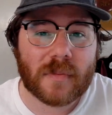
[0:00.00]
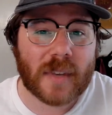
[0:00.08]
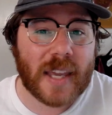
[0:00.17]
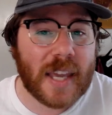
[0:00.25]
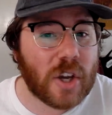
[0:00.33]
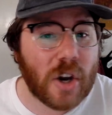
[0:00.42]

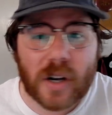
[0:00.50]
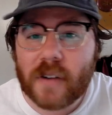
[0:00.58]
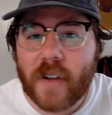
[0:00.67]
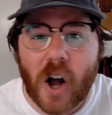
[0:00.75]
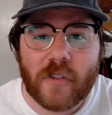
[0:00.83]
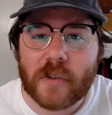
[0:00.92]
He could
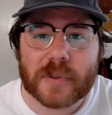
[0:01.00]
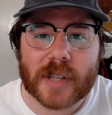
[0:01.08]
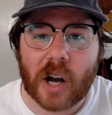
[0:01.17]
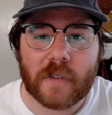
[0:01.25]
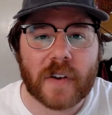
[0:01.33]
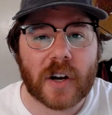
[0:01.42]
involve
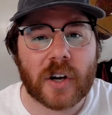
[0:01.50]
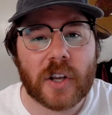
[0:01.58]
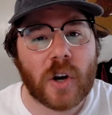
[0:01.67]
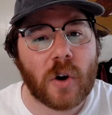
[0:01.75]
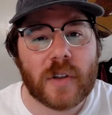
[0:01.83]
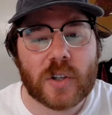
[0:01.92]
himself here. You
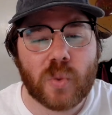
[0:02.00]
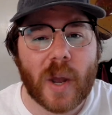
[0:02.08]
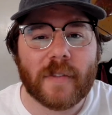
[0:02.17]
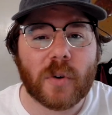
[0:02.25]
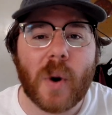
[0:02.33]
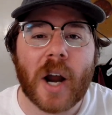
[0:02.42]
know, these
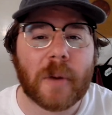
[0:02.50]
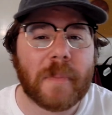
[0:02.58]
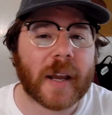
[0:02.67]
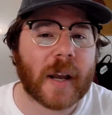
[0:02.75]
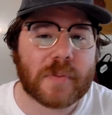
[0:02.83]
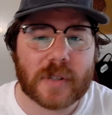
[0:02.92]
waiver wire
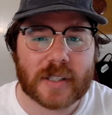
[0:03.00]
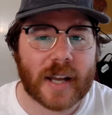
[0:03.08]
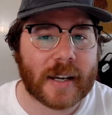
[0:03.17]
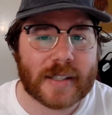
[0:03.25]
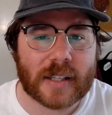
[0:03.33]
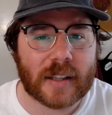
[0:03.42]
pickups in
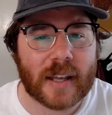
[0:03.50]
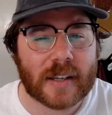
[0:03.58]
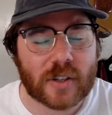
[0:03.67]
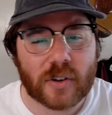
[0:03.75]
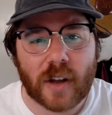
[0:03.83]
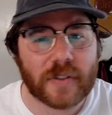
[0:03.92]
dynasty leagues,
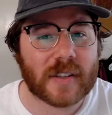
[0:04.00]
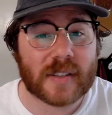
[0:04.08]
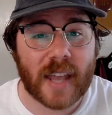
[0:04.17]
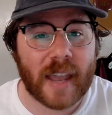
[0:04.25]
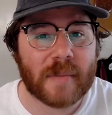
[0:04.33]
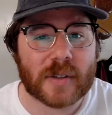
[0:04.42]
they're not the
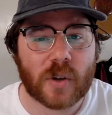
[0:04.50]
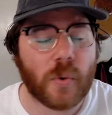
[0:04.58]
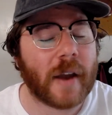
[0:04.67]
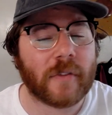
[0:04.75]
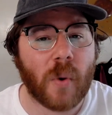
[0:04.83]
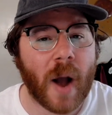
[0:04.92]
same as the
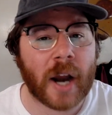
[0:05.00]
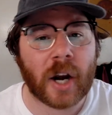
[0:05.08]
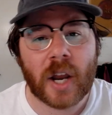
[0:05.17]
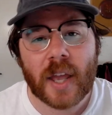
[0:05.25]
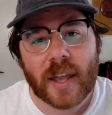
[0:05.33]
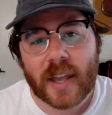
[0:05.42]
waiver
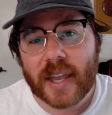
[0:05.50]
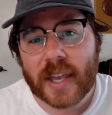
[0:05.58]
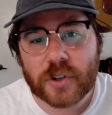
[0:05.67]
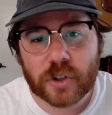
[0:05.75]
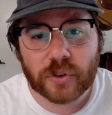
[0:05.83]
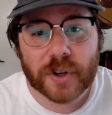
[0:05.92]
wire
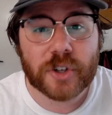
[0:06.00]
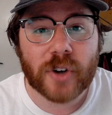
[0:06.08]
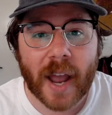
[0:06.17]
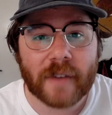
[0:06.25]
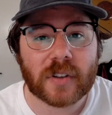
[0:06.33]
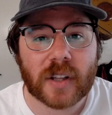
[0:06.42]
in your
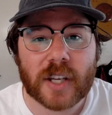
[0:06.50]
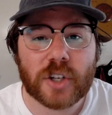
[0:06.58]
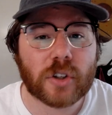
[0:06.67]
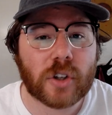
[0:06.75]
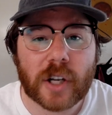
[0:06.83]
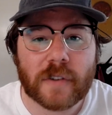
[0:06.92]
redraft league.
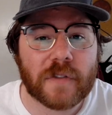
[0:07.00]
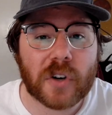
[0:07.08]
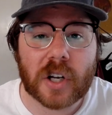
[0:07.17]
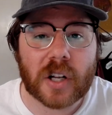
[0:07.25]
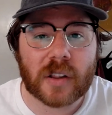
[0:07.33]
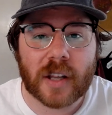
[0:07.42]
You're looking
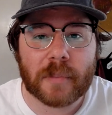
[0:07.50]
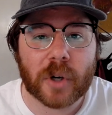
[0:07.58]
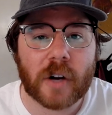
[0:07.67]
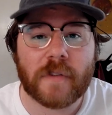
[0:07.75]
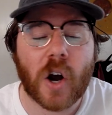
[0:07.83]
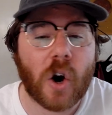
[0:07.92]
for a glimmer
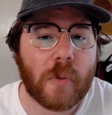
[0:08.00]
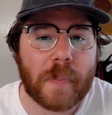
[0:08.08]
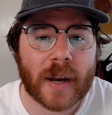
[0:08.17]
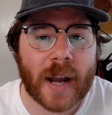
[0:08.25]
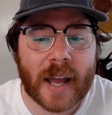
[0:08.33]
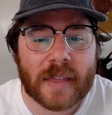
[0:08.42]
of hope,
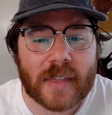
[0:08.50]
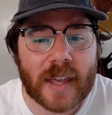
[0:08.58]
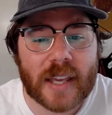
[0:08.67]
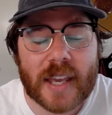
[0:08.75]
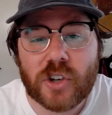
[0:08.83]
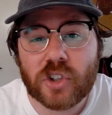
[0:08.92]
and I
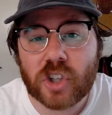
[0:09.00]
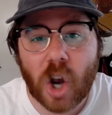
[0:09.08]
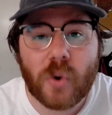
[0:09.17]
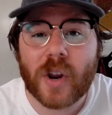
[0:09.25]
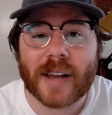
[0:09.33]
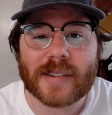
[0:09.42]
think he
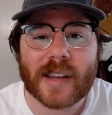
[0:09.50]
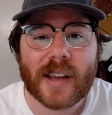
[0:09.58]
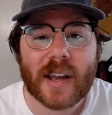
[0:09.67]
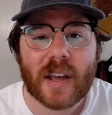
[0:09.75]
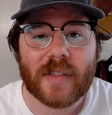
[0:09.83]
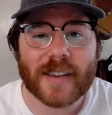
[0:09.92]
showed us
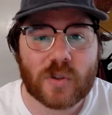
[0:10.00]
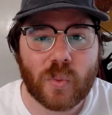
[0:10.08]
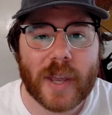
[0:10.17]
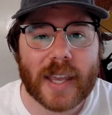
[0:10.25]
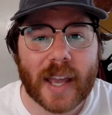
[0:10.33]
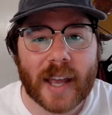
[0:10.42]
this
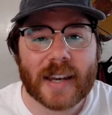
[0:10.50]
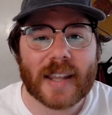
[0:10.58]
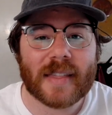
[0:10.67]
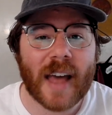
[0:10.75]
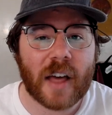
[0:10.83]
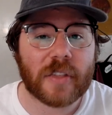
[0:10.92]
weekend
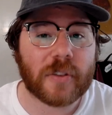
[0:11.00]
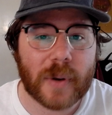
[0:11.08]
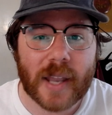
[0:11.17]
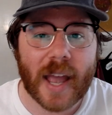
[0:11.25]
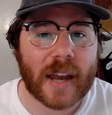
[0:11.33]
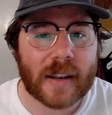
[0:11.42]
in that
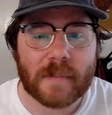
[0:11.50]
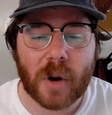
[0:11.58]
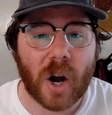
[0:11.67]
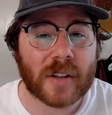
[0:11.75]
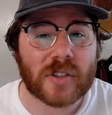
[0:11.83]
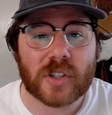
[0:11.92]
three headed
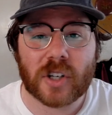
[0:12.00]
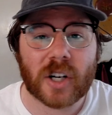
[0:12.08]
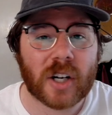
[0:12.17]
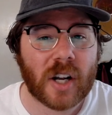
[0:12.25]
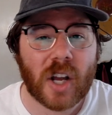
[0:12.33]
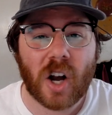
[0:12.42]

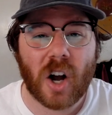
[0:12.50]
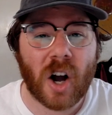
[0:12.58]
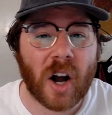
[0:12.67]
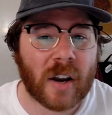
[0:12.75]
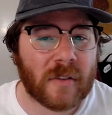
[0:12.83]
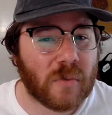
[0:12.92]
monster
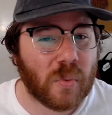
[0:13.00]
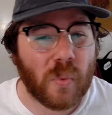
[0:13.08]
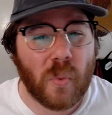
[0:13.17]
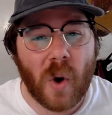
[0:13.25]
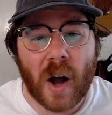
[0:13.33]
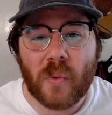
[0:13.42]
on
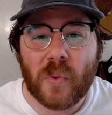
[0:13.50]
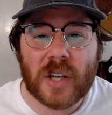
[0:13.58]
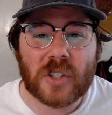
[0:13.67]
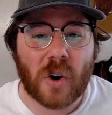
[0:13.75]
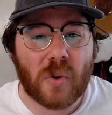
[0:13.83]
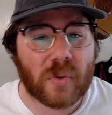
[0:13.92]
what we
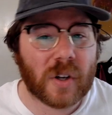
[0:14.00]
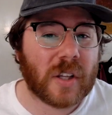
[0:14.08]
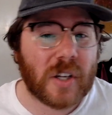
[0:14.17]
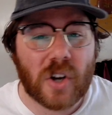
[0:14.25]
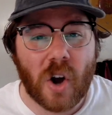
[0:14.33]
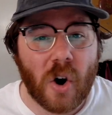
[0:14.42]
don't
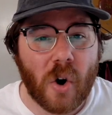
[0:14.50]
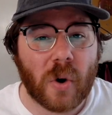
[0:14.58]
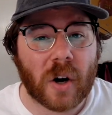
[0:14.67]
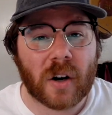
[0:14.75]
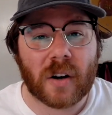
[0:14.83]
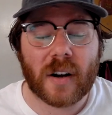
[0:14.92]
really know
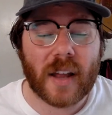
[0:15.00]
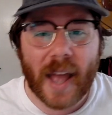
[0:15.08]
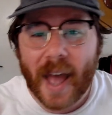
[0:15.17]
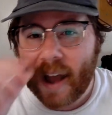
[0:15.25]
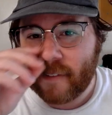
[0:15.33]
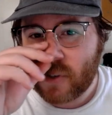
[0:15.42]
or
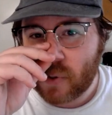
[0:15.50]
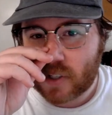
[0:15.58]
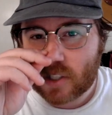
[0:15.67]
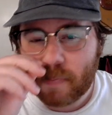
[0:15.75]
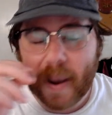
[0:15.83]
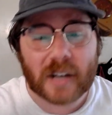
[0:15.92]
have to
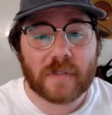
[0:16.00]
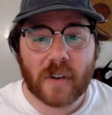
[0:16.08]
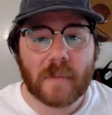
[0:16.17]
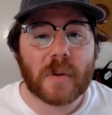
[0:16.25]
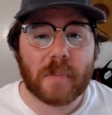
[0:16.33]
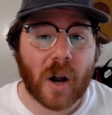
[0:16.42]
expect
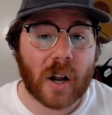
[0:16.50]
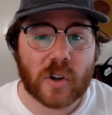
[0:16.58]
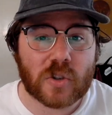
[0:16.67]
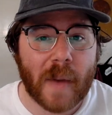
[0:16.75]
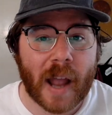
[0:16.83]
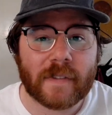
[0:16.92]
from the
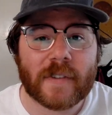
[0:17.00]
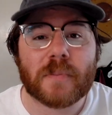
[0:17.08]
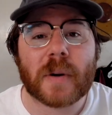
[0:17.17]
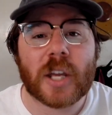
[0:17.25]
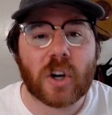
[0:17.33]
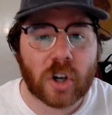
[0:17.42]
Broncos backfield,
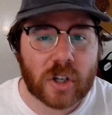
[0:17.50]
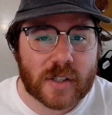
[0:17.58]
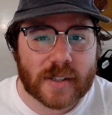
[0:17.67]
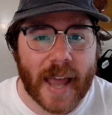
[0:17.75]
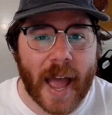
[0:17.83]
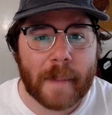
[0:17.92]
but he earned
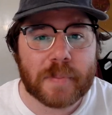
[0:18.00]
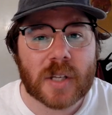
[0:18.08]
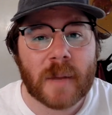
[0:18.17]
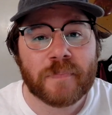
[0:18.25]
snaps.